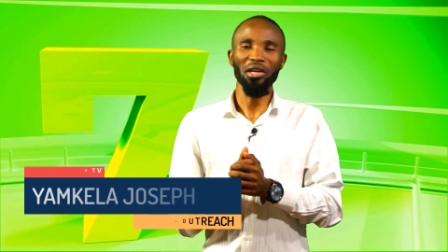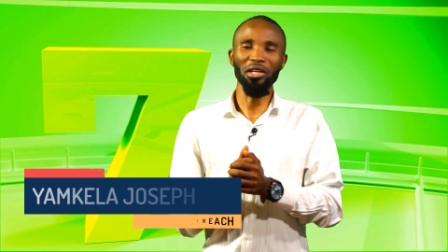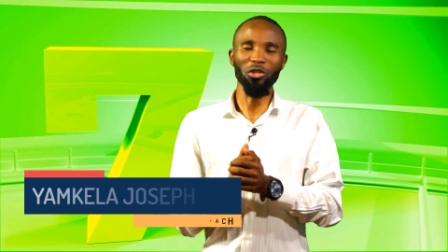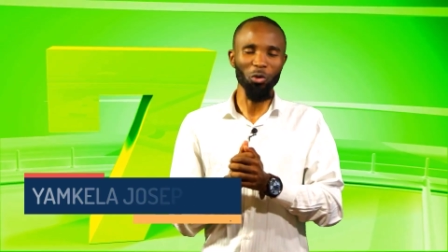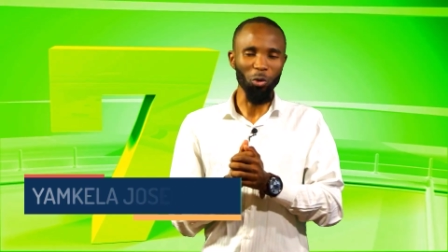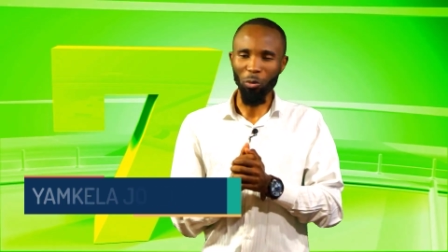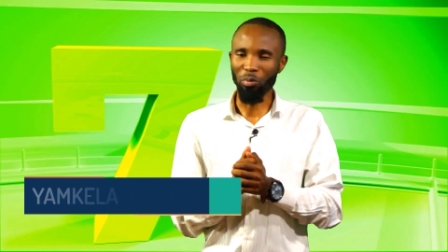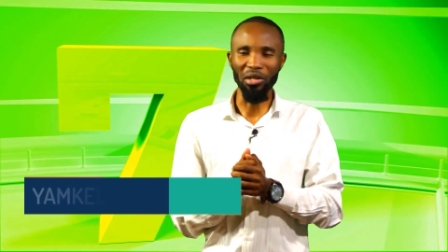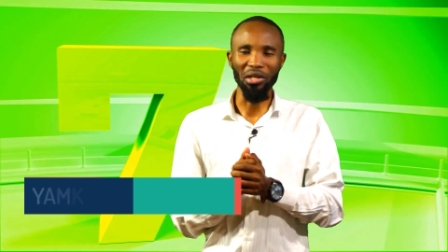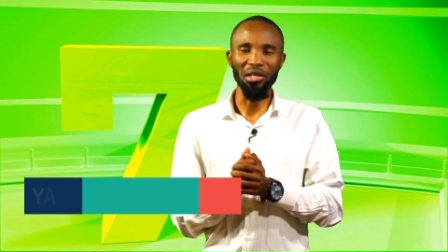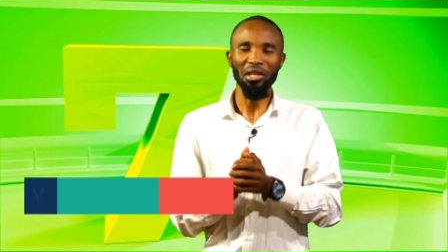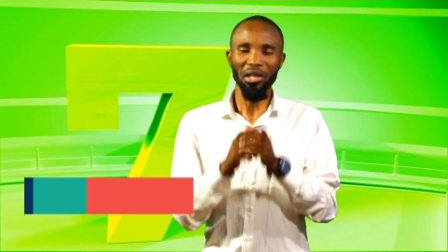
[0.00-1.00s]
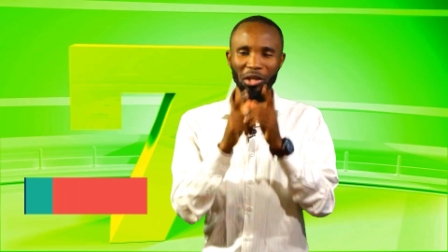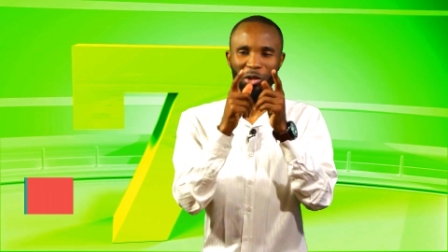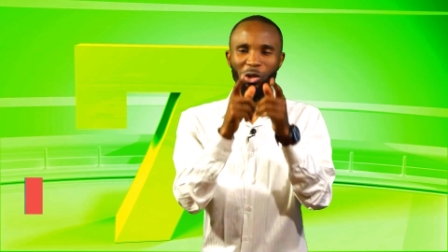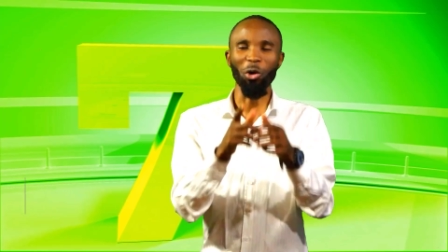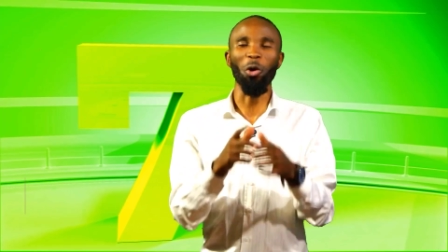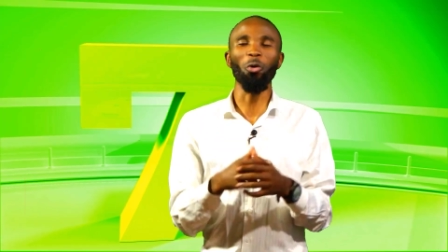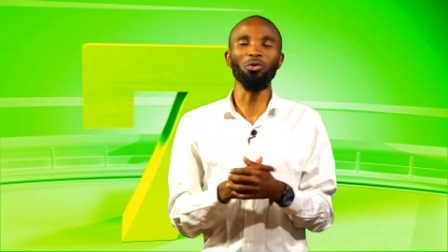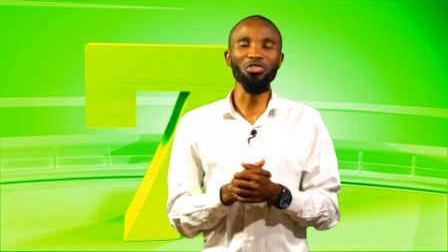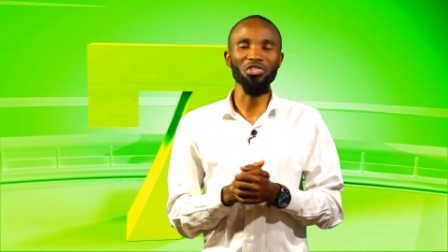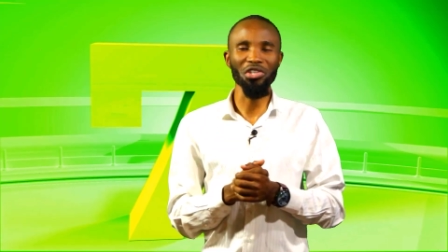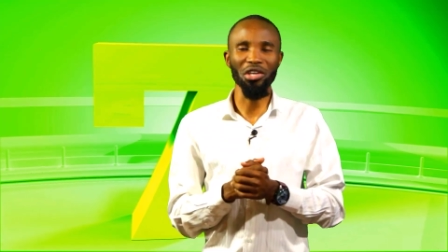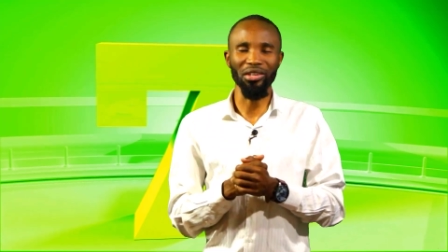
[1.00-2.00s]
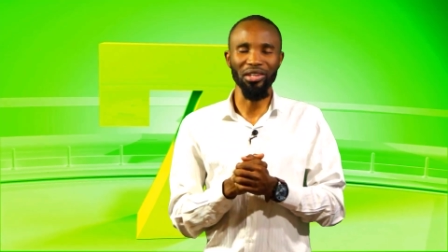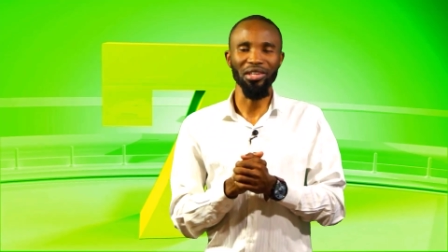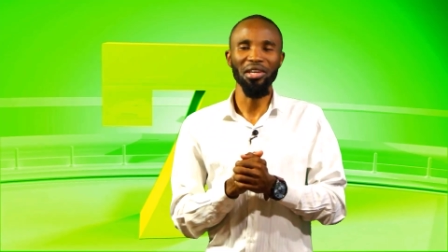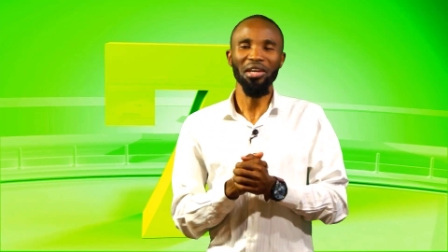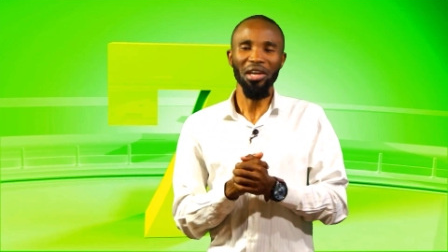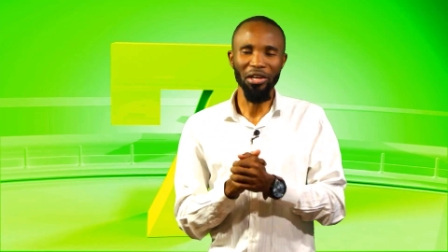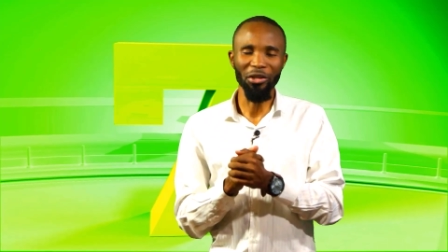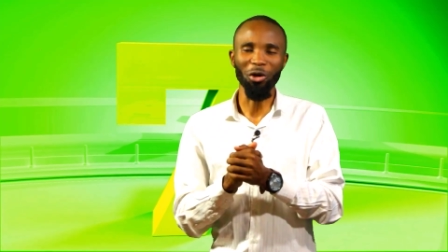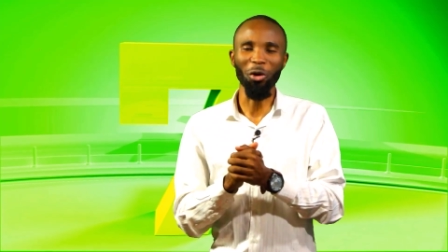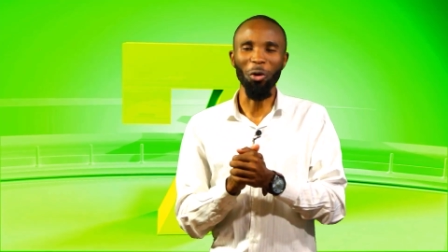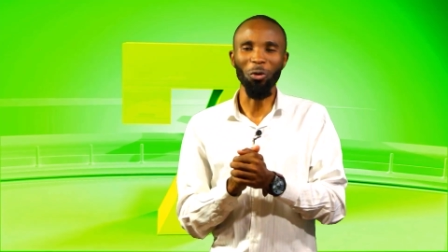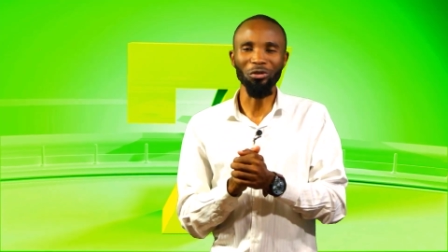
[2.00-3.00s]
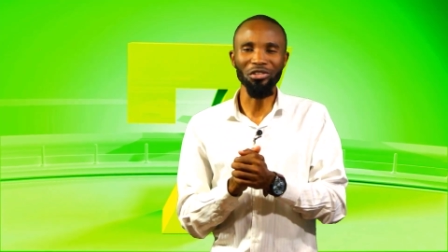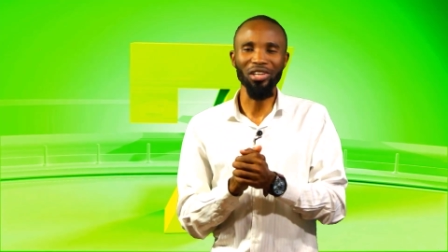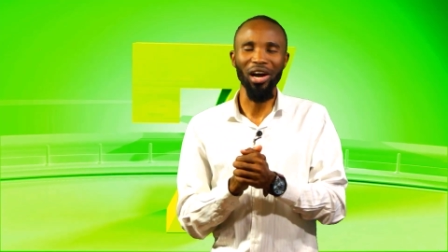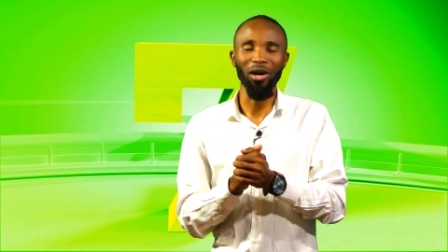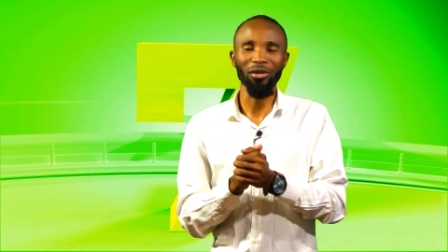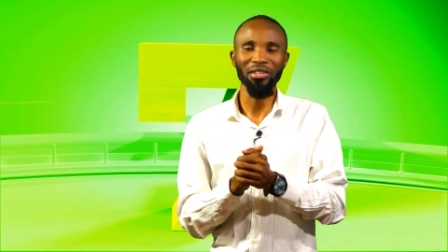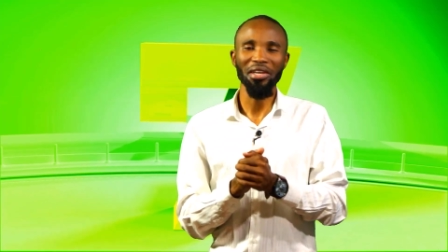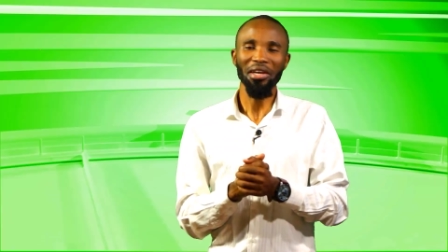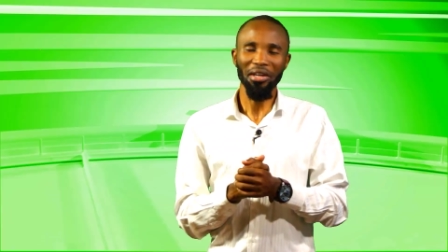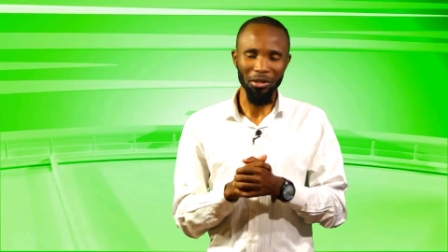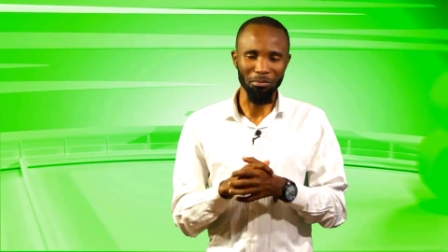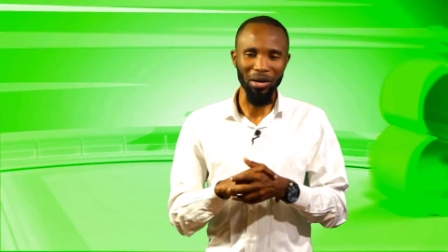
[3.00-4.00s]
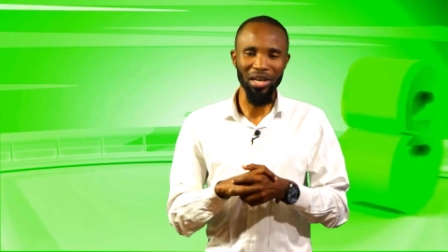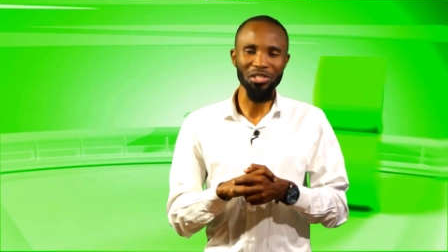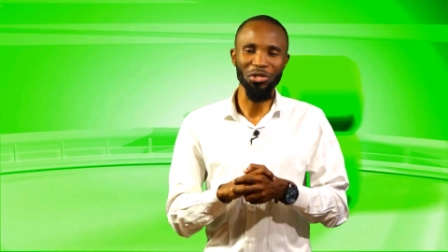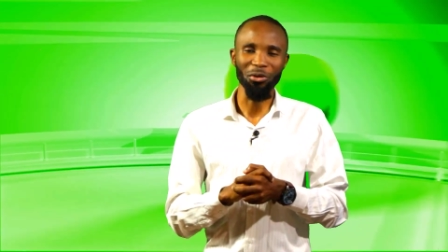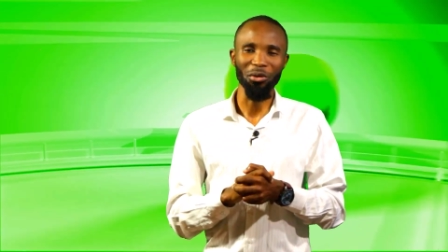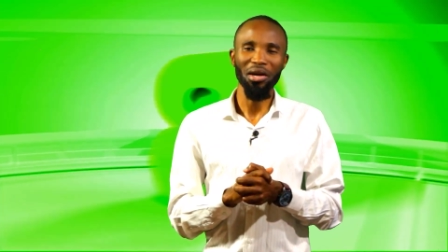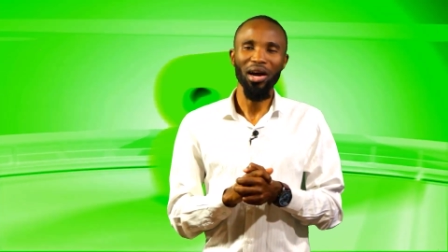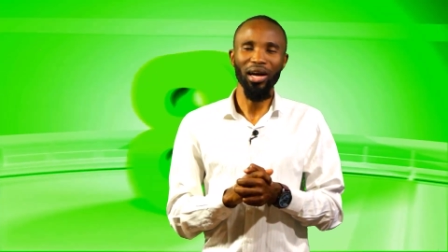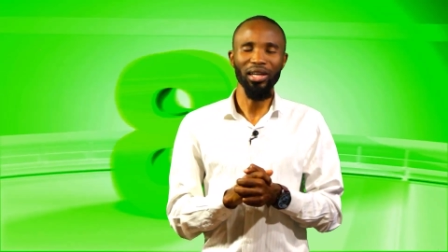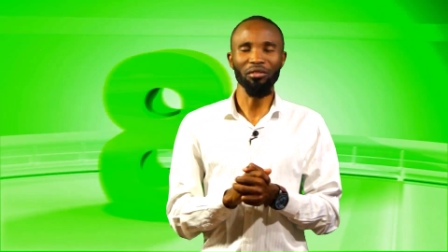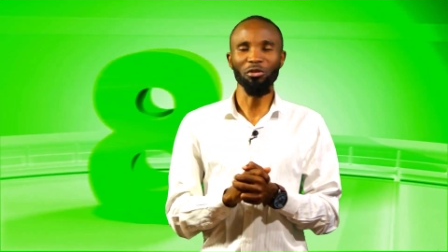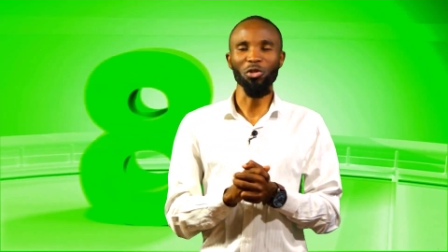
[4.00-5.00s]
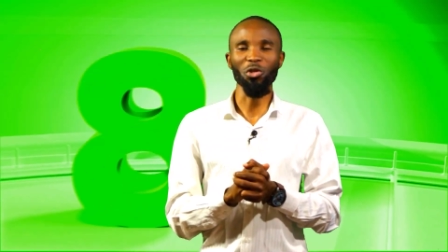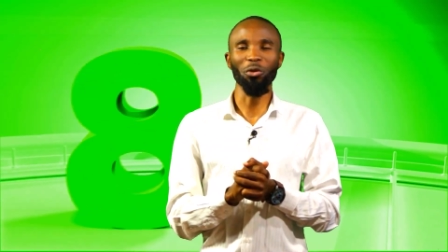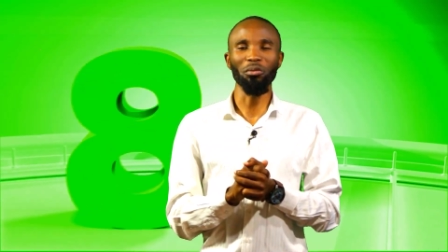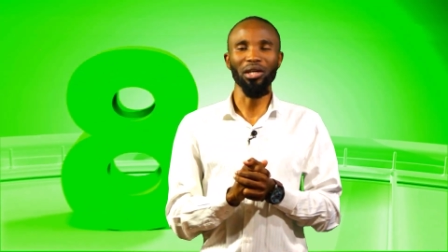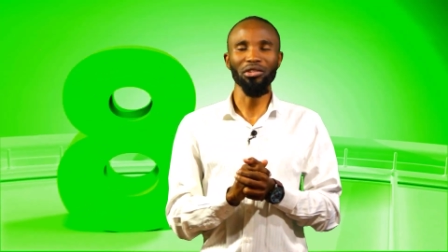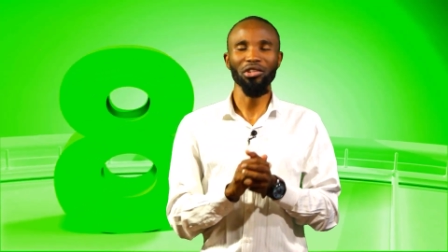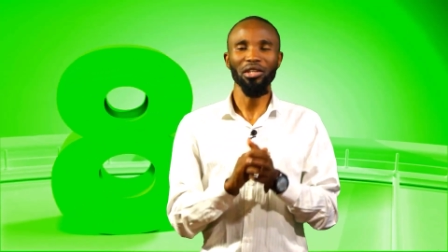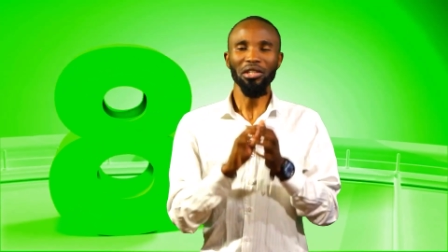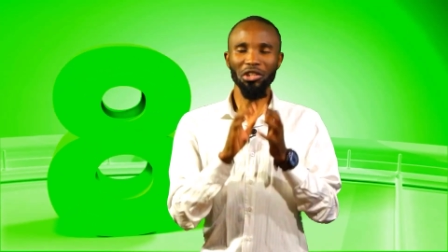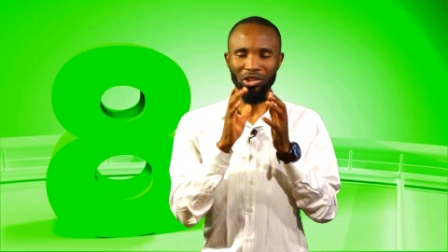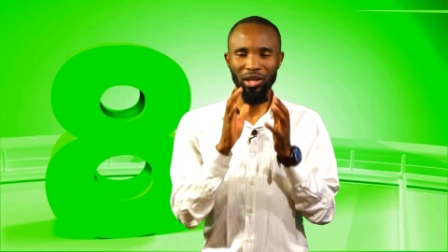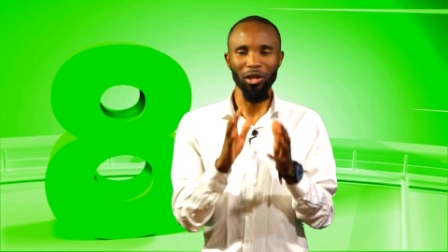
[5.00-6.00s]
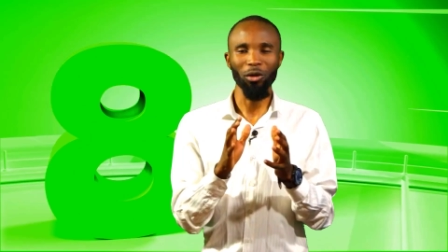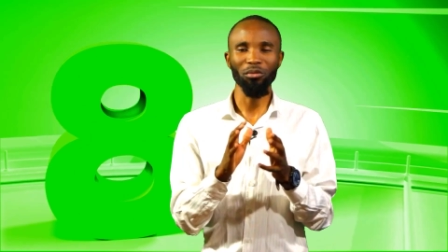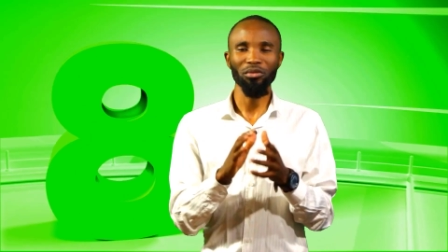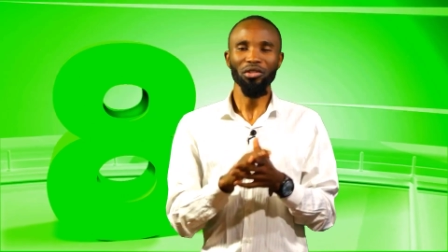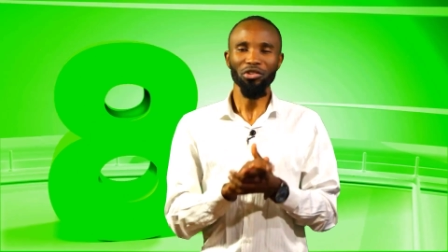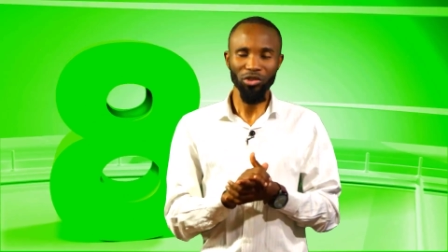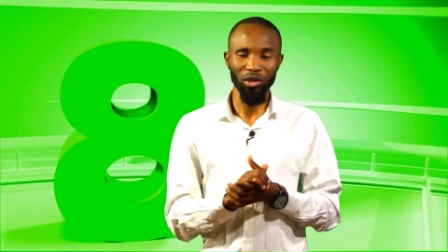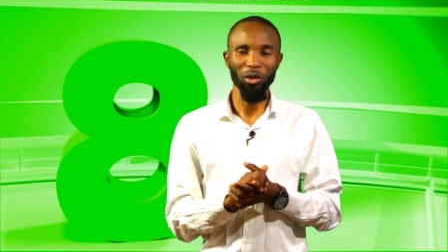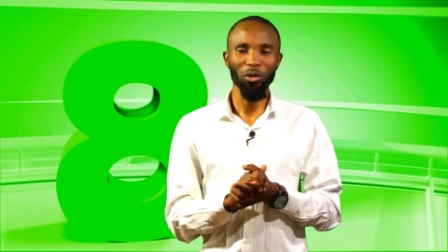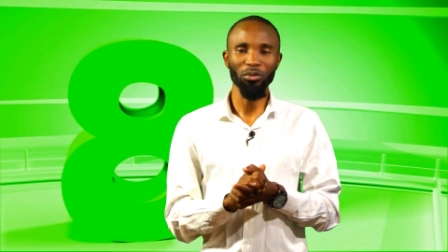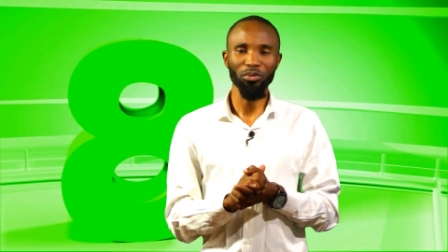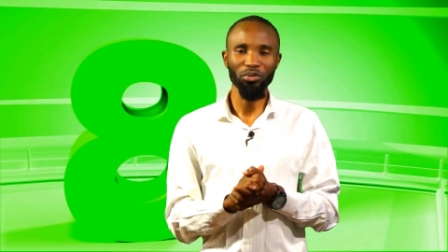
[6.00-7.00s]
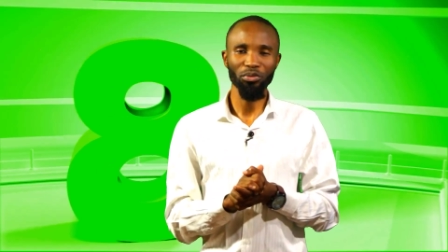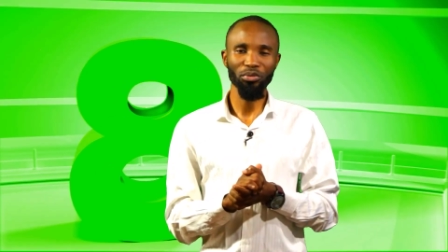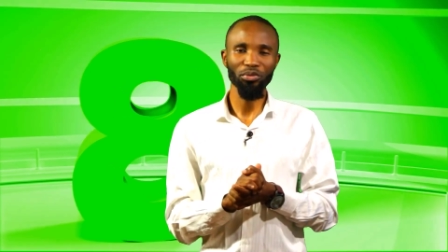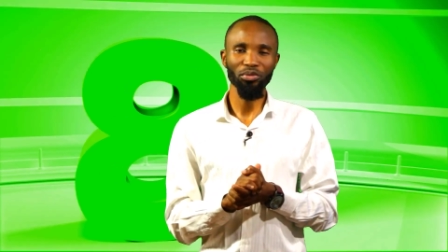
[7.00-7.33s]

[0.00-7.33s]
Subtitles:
it will be in your own city, in your own town. God bless you. I love you so much. Shalom. Shalom.